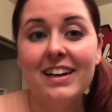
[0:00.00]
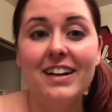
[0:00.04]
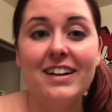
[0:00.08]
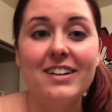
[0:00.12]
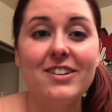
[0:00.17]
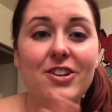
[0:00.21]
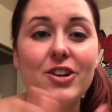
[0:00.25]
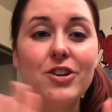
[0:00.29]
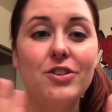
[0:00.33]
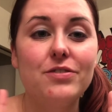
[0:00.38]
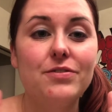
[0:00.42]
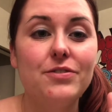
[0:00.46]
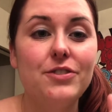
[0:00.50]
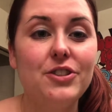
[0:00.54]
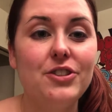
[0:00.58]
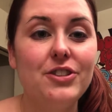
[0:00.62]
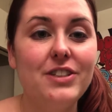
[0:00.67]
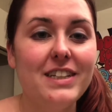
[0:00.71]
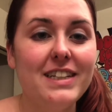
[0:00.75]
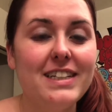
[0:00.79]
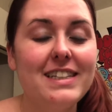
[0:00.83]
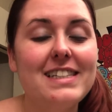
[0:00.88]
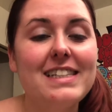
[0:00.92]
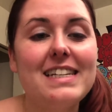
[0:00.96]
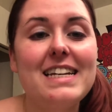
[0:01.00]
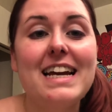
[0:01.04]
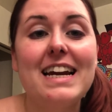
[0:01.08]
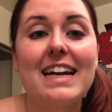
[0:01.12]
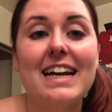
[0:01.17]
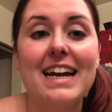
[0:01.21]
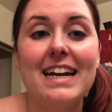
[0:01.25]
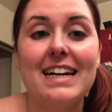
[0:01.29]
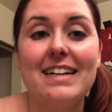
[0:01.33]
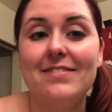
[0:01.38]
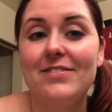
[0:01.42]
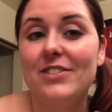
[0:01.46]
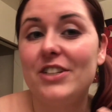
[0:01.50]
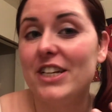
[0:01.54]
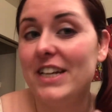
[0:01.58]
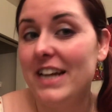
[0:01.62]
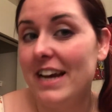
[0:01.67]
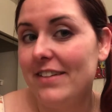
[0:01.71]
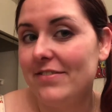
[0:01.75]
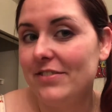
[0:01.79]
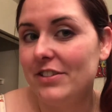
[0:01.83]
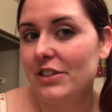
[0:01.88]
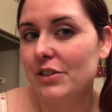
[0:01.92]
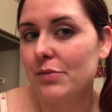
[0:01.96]
I don't know if you did see, I kind of did
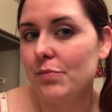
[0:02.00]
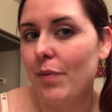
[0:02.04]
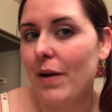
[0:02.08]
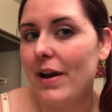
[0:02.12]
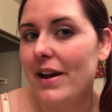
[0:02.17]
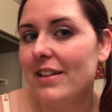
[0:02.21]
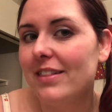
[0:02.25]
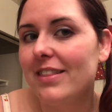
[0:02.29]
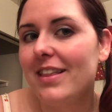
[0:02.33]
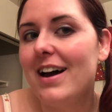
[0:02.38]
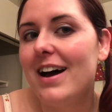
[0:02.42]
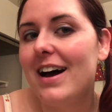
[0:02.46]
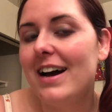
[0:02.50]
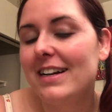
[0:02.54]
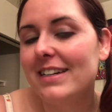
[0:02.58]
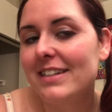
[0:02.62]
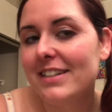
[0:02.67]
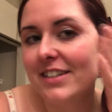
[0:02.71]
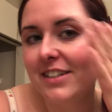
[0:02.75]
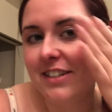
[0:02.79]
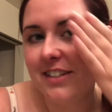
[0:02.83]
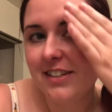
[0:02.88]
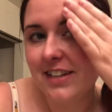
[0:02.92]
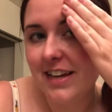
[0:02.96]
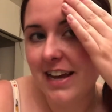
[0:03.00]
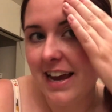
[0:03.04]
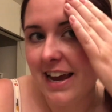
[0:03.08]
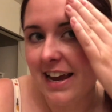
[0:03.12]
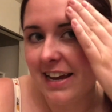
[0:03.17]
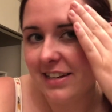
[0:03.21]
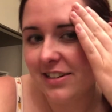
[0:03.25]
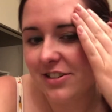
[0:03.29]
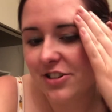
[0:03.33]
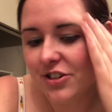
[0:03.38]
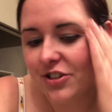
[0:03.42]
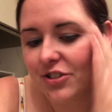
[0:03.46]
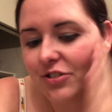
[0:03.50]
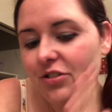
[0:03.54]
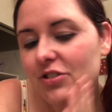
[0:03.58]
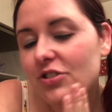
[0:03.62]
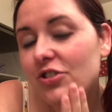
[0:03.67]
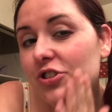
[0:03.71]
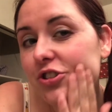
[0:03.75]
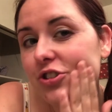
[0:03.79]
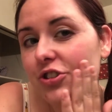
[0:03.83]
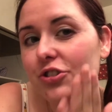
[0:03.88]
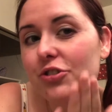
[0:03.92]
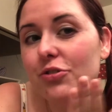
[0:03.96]
have to spray a lot and
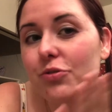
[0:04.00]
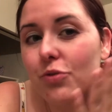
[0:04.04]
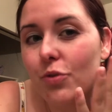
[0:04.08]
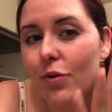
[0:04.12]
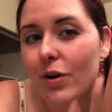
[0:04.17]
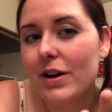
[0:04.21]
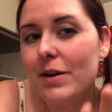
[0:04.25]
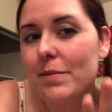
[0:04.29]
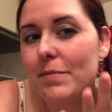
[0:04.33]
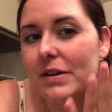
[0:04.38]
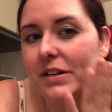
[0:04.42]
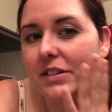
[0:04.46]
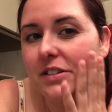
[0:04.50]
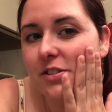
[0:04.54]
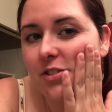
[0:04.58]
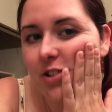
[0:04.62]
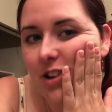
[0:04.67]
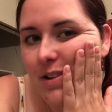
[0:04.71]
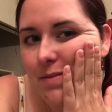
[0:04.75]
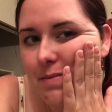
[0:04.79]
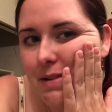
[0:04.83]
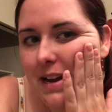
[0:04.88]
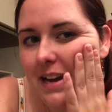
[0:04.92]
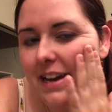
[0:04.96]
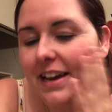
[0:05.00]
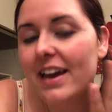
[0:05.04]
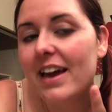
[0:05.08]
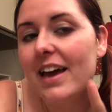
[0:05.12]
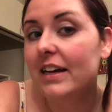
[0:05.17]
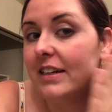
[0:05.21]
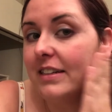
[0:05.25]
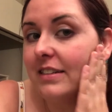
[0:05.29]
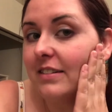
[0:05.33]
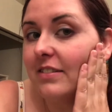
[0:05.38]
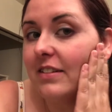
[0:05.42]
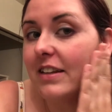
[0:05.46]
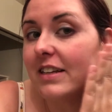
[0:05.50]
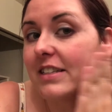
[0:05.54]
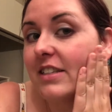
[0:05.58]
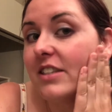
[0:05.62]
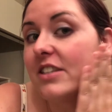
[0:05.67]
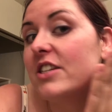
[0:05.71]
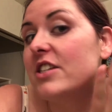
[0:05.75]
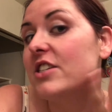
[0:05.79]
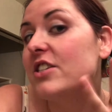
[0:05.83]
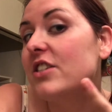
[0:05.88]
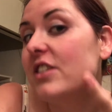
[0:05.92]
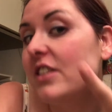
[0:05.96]
do quite a bit of scrubbing, and this
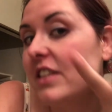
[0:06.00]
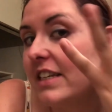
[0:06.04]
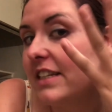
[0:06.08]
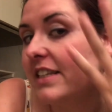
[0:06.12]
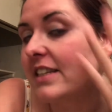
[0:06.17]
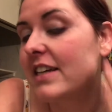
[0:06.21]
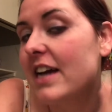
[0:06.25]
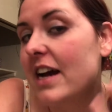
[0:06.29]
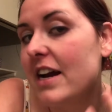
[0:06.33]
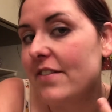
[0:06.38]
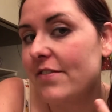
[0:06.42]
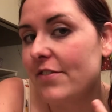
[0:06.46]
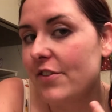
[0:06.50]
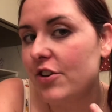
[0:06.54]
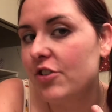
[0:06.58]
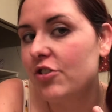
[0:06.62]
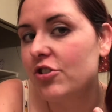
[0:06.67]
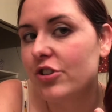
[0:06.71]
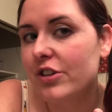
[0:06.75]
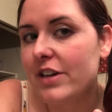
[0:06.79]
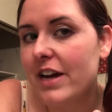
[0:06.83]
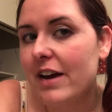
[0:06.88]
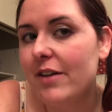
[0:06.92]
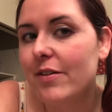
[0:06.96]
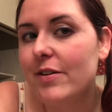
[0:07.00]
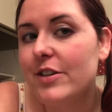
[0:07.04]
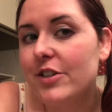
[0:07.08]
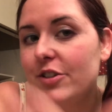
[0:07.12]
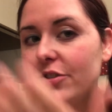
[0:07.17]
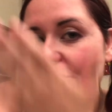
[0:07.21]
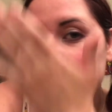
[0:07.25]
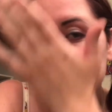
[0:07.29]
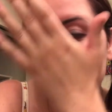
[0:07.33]
is kind of usually how I do it.